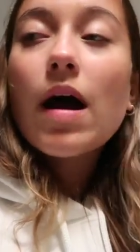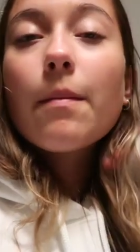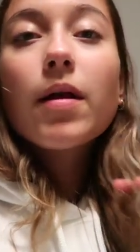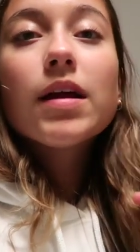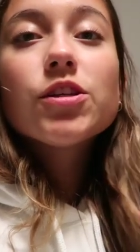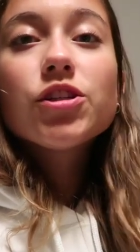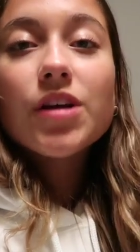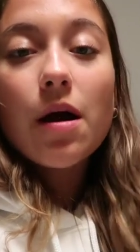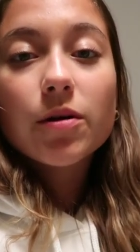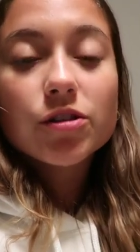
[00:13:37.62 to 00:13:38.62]
I'm gonna
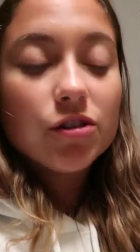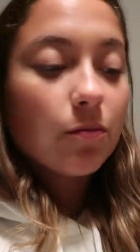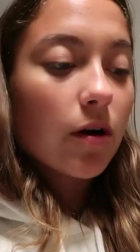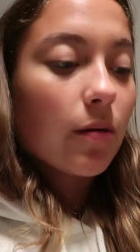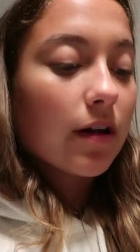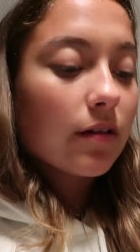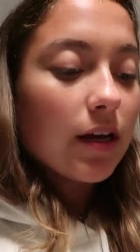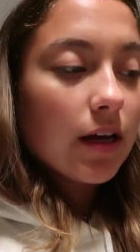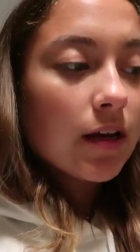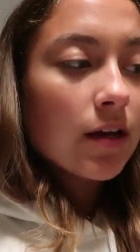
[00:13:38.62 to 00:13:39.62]
shower super
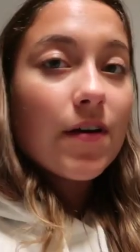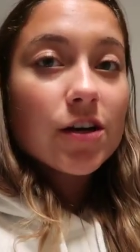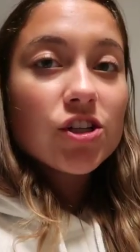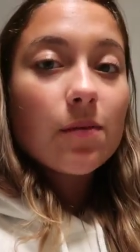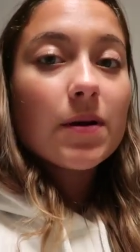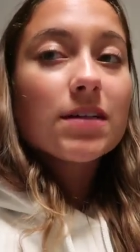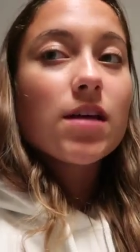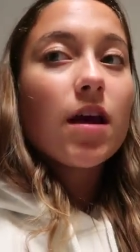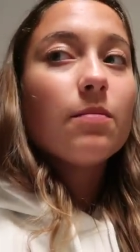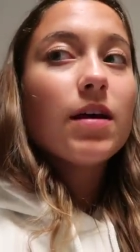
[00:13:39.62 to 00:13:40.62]
quickly, finish up an
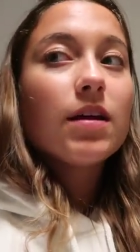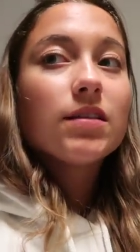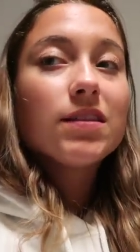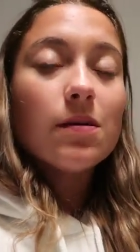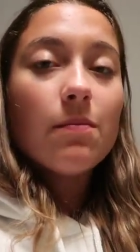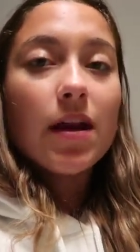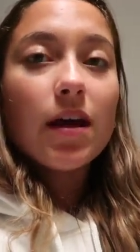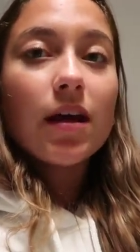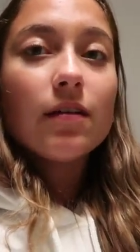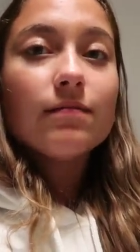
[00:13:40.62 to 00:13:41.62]
assignment, submit
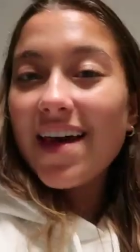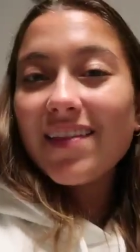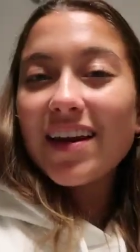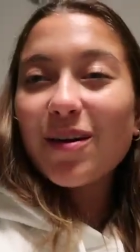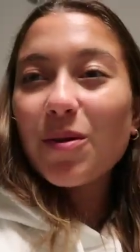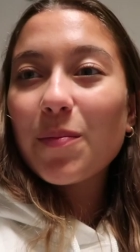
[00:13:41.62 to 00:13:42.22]
it, and then go to